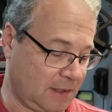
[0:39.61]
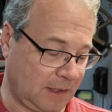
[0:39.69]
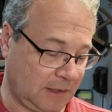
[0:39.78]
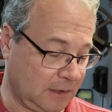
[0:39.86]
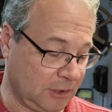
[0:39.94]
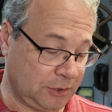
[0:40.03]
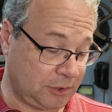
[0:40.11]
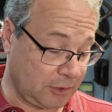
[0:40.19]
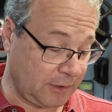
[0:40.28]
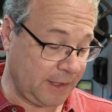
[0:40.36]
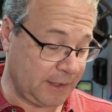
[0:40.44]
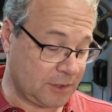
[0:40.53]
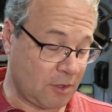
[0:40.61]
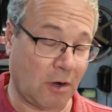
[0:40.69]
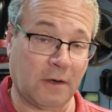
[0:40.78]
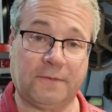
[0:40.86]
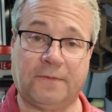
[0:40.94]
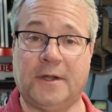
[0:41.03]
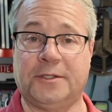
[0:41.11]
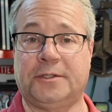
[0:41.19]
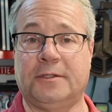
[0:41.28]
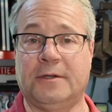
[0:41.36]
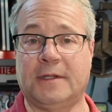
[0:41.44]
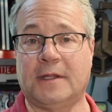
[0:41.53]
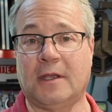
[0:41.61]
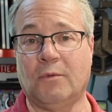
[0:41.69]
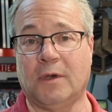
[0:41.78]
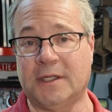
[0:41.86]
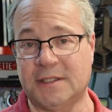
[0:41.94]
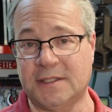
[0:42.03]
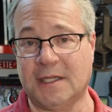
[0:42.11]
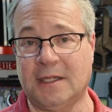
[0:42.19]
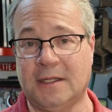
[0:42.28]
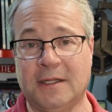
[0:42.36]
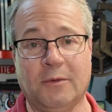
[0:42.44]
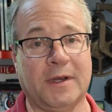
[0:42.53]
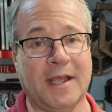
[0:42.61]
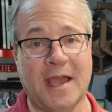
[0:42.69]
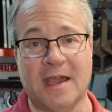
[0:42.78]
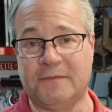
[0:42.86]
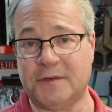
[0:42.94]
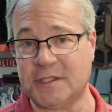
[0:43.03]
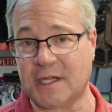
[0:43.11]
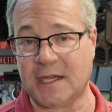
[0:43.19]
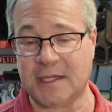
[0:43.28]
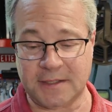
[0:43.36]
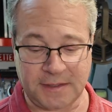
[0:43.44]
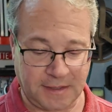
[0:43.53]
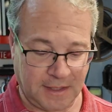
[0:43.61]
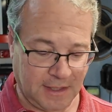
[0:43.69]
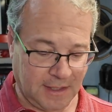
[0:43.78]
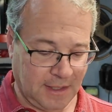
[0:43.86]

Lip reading: luxurious car freshener that they want to sell. They want to advertise.